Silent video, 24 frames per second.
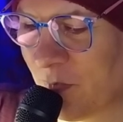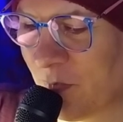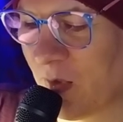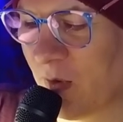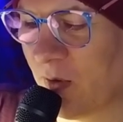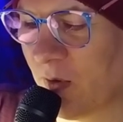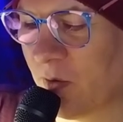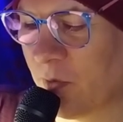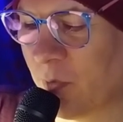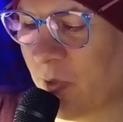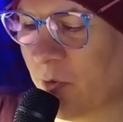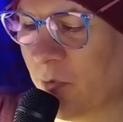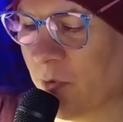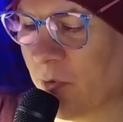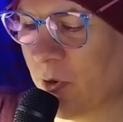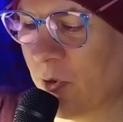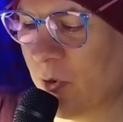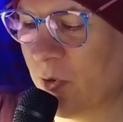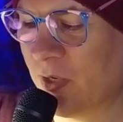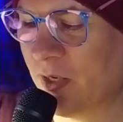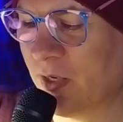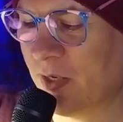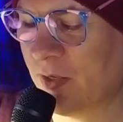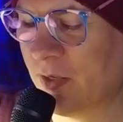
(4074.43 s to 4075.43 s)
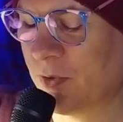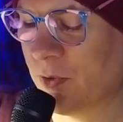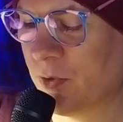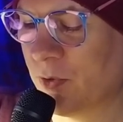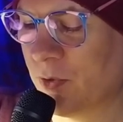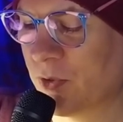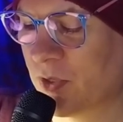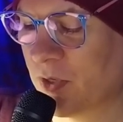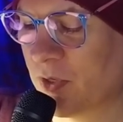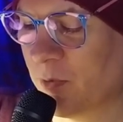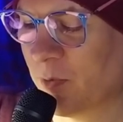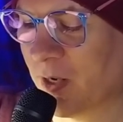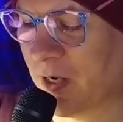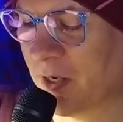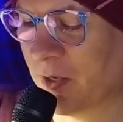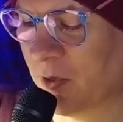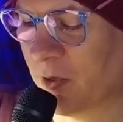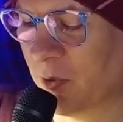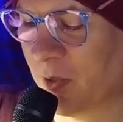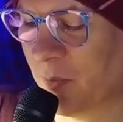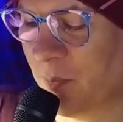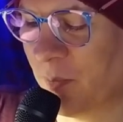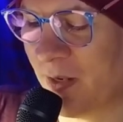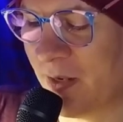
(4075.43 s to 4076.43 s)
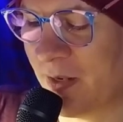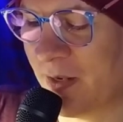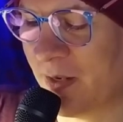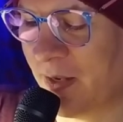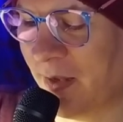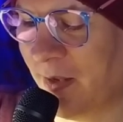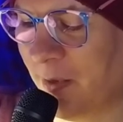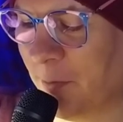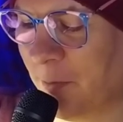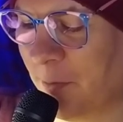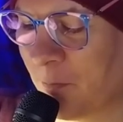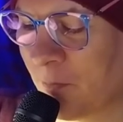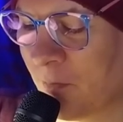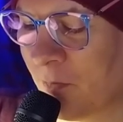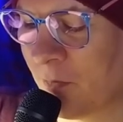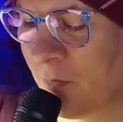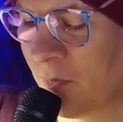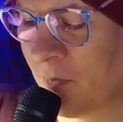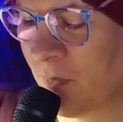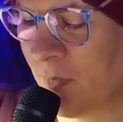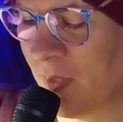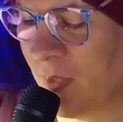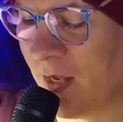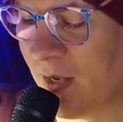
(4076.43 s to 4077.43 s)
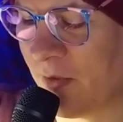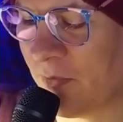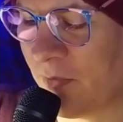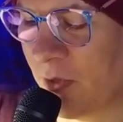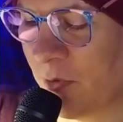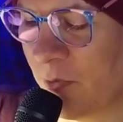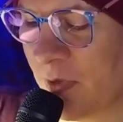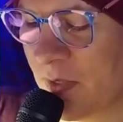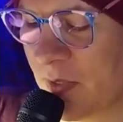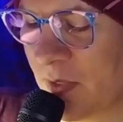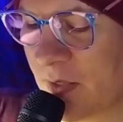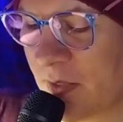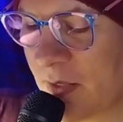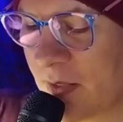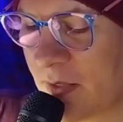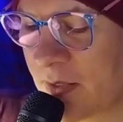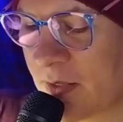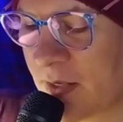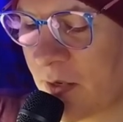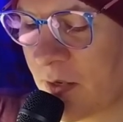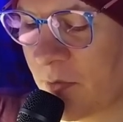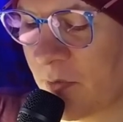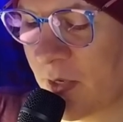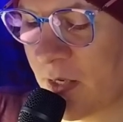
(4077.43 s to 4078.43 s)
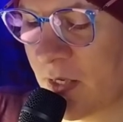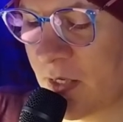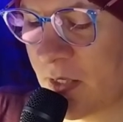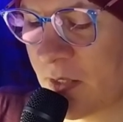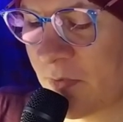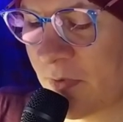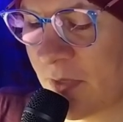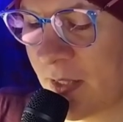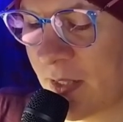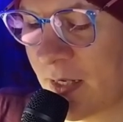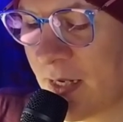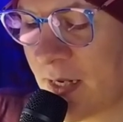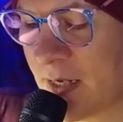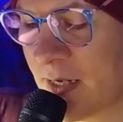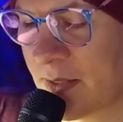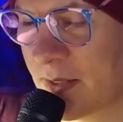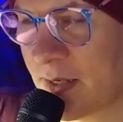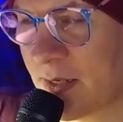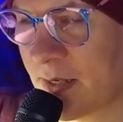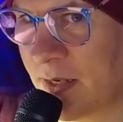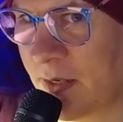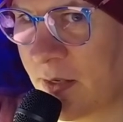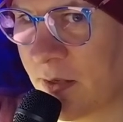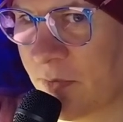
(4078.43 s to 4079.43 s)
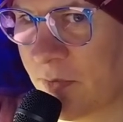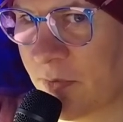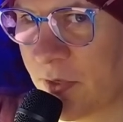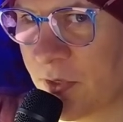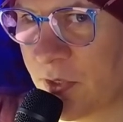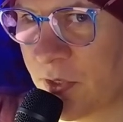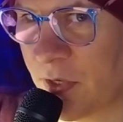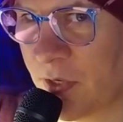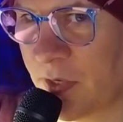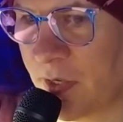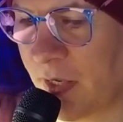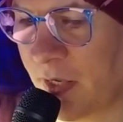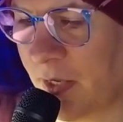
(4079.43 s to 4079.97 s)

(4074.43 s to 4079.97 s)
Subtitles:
We rode into Suwano at midday, having risen at sunrise for the last leg of the journey.